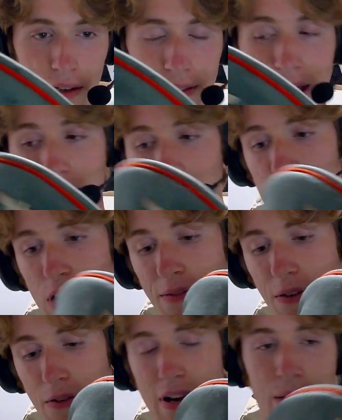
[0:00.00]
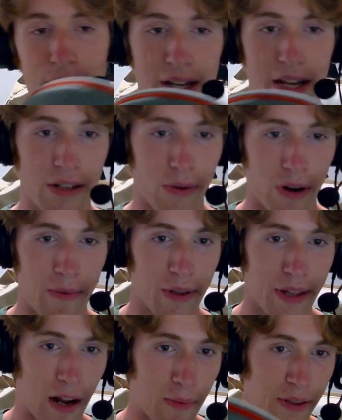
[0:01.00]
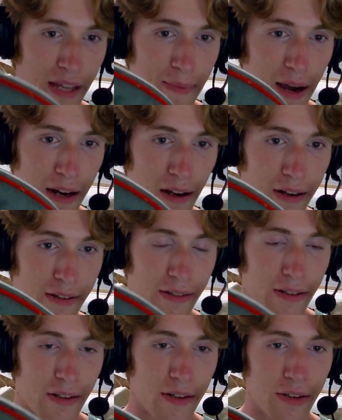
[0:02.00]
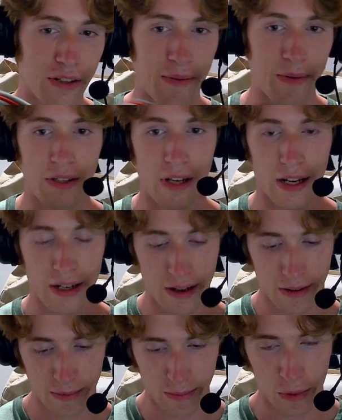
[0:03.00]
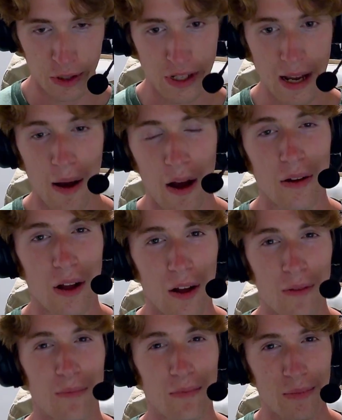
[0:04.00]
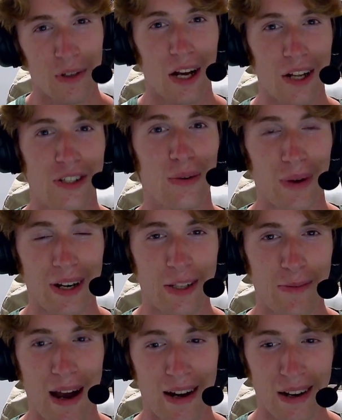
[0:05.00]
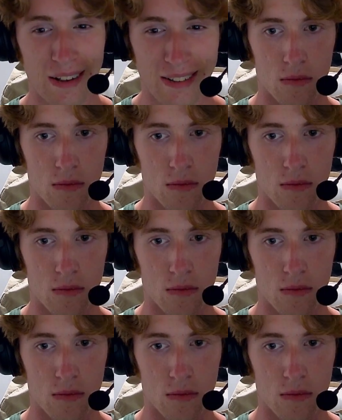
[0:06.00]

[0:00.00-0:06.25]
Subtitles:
that comes off every now and again. Don't worry about that. I'll put that back on. Just give me a second here. I'll cut to when it's back on.